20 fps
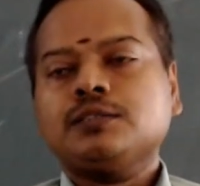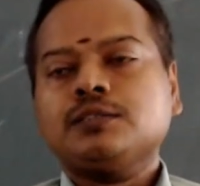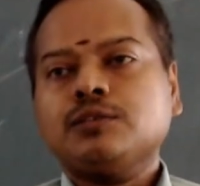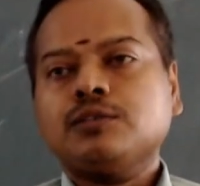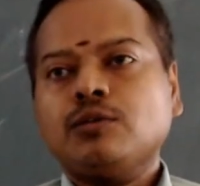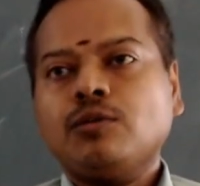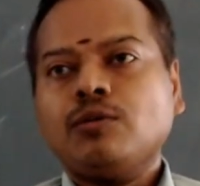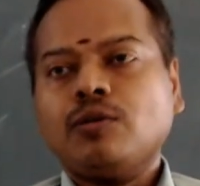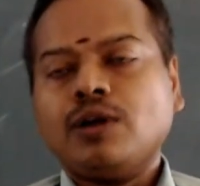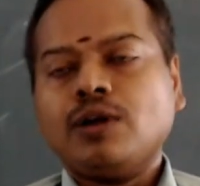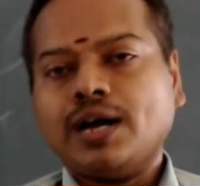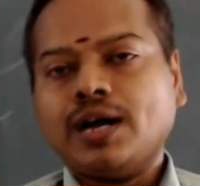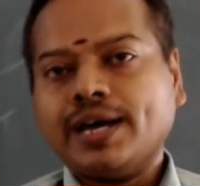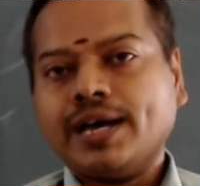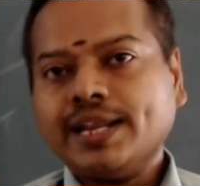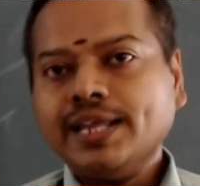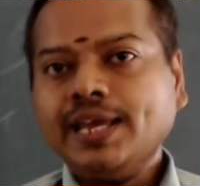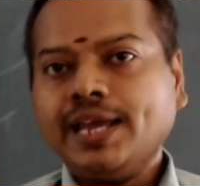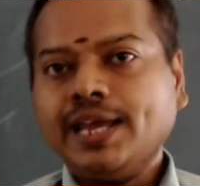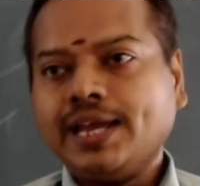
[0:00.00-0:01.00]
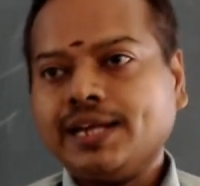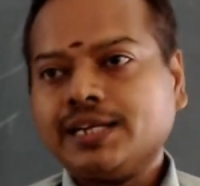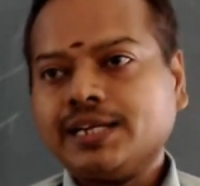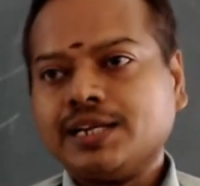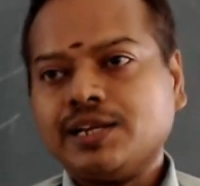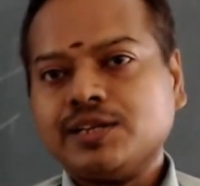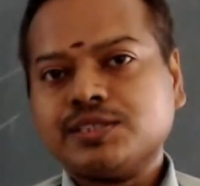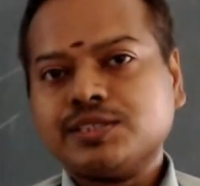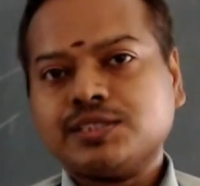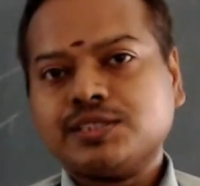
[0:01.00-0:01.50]
So array
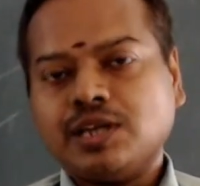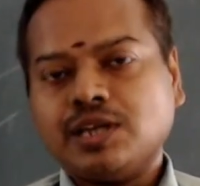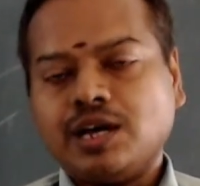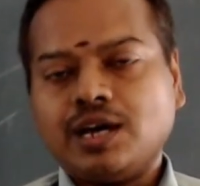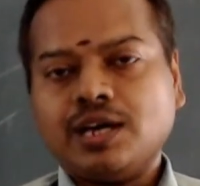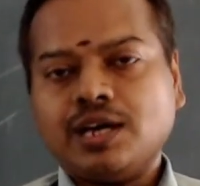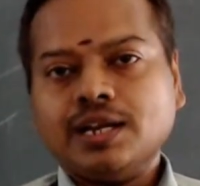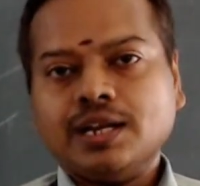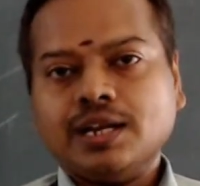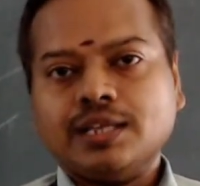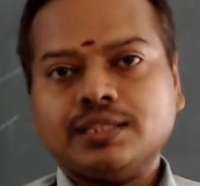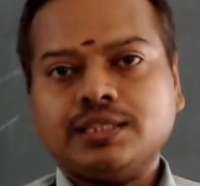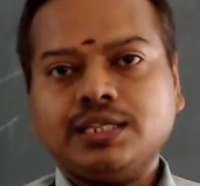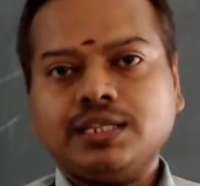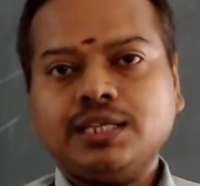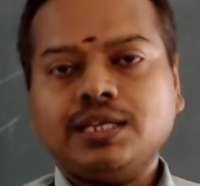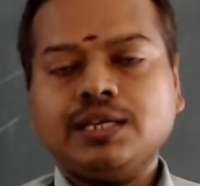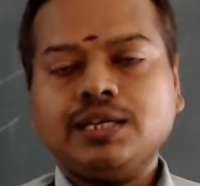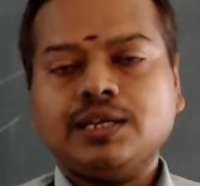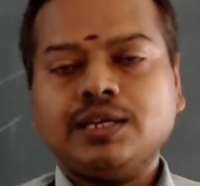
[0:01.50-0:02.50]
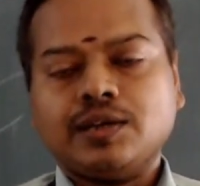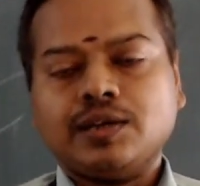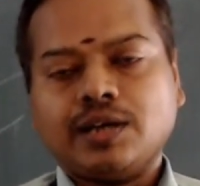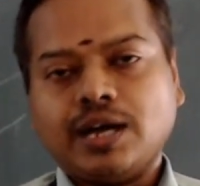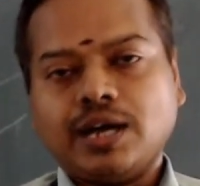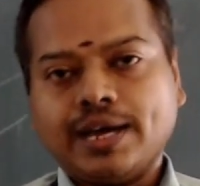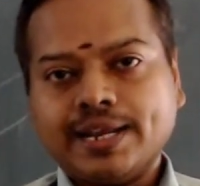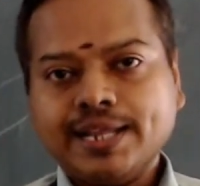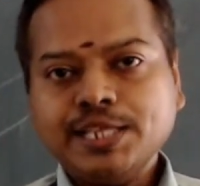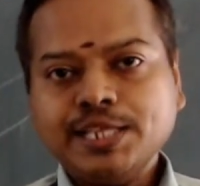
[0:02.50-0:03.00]
antennas are the
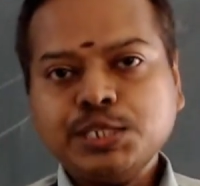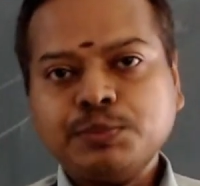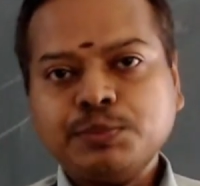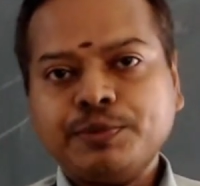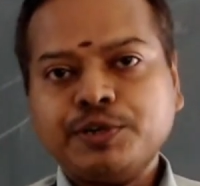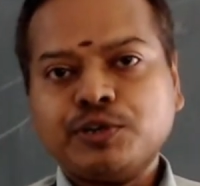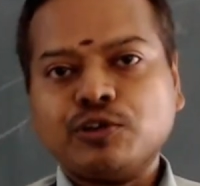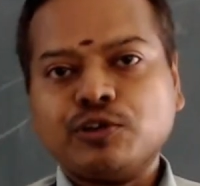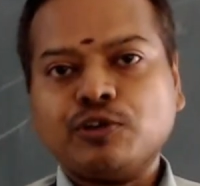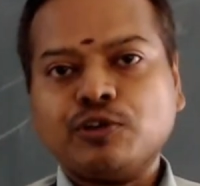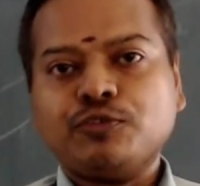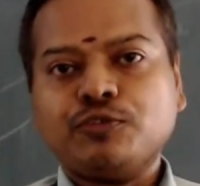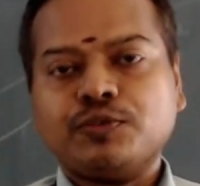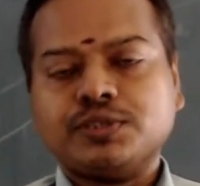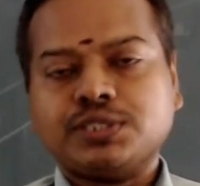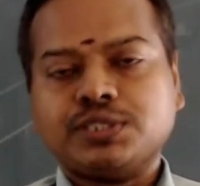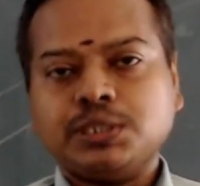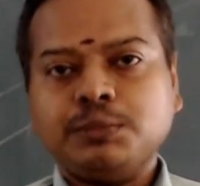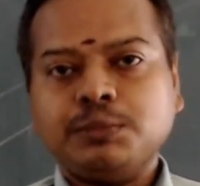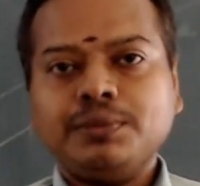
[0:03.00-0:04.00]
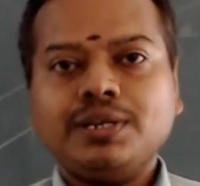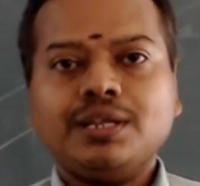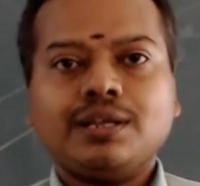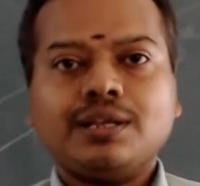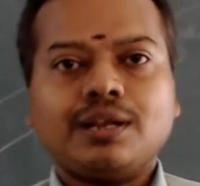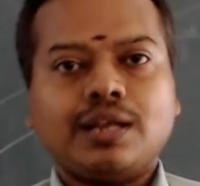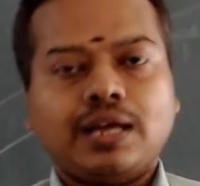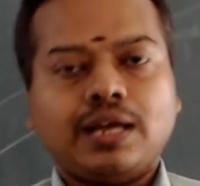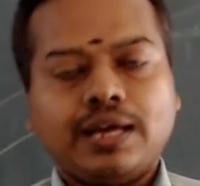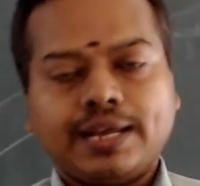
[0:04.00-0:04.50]
arrangement of
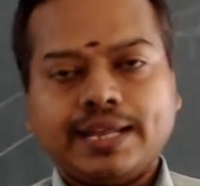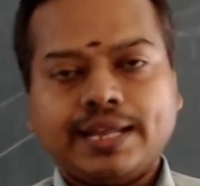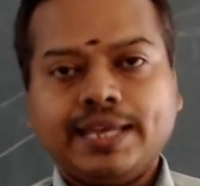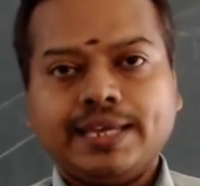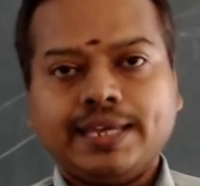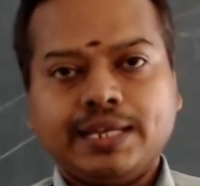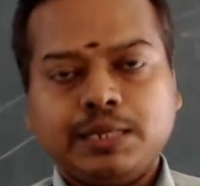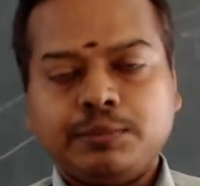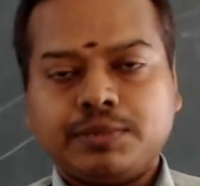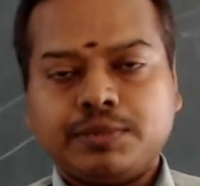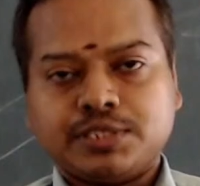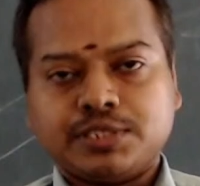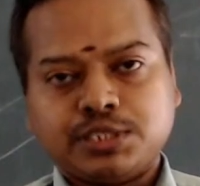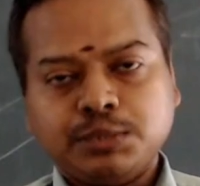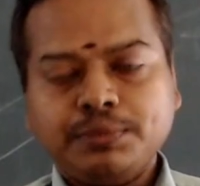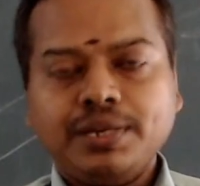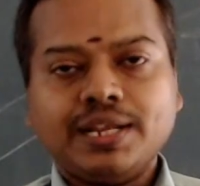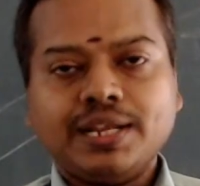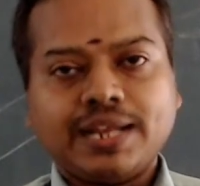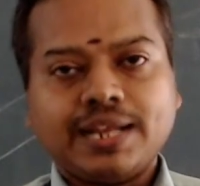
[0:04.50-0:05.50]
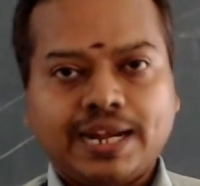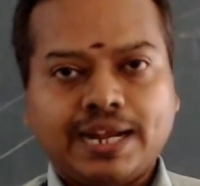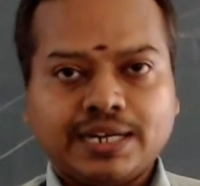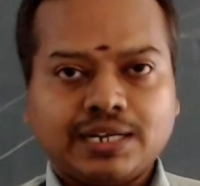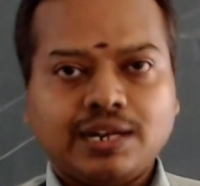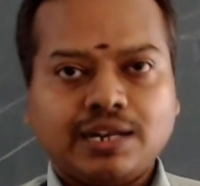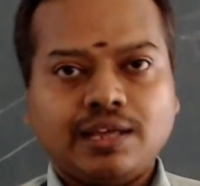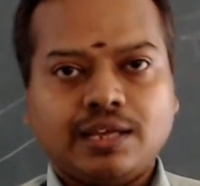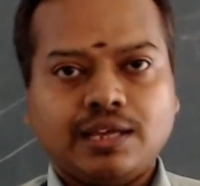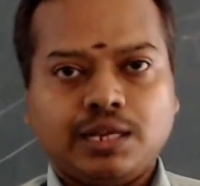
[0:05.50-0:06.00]
similar array elements, similar
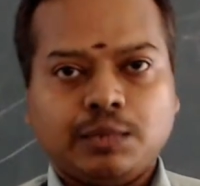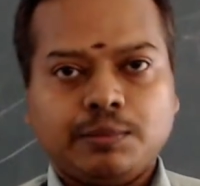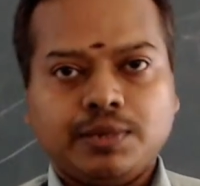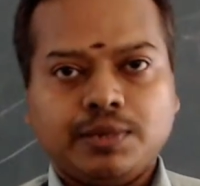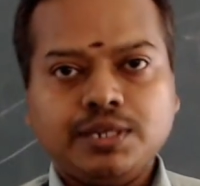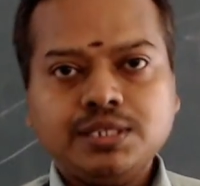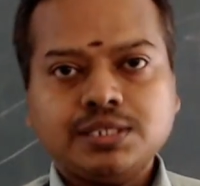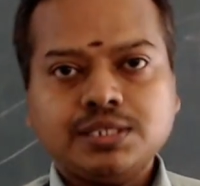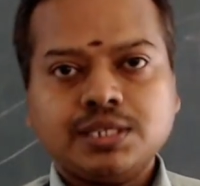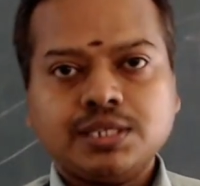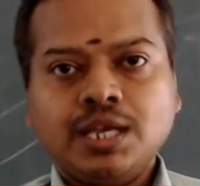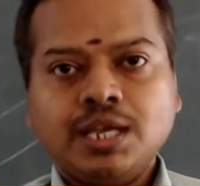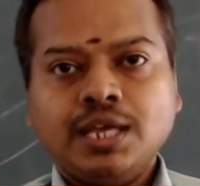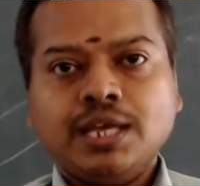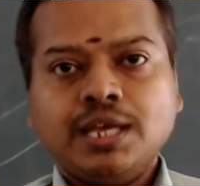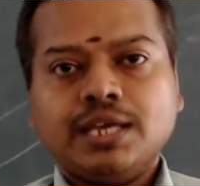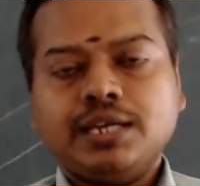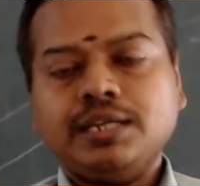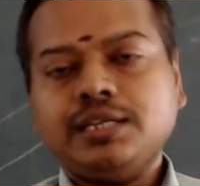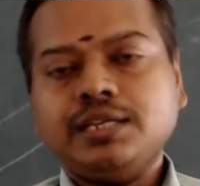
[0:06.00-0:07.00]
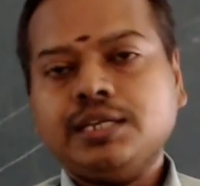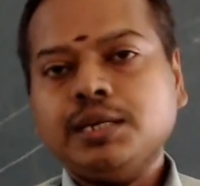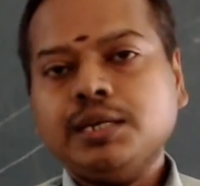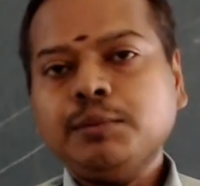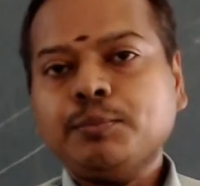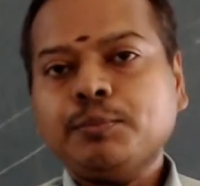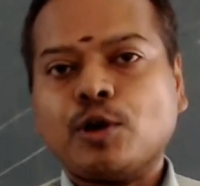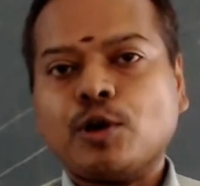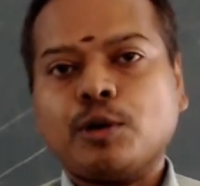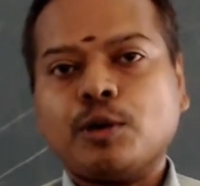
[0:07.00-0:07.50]
antenna elements in
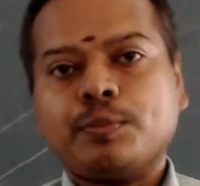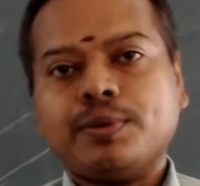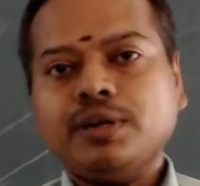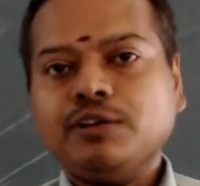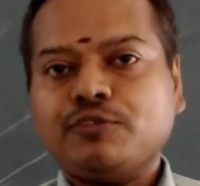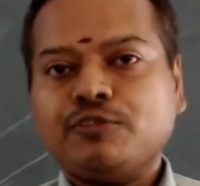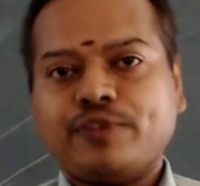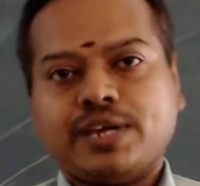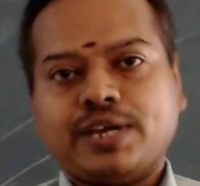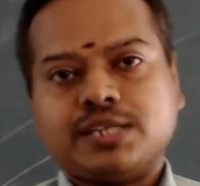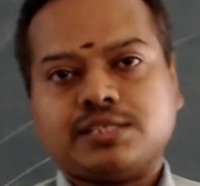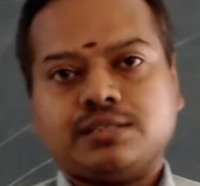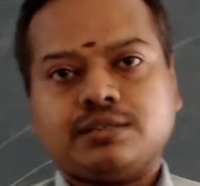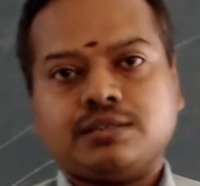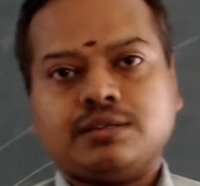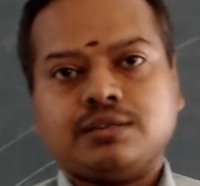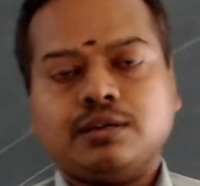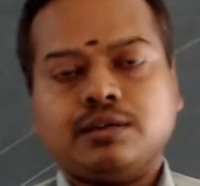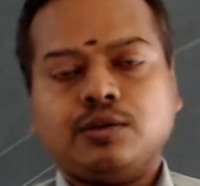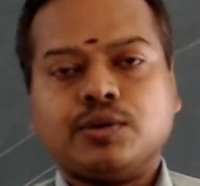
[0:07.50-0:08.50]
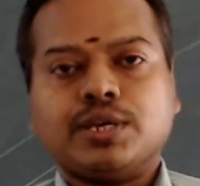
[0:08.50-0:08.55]
a proper fashion.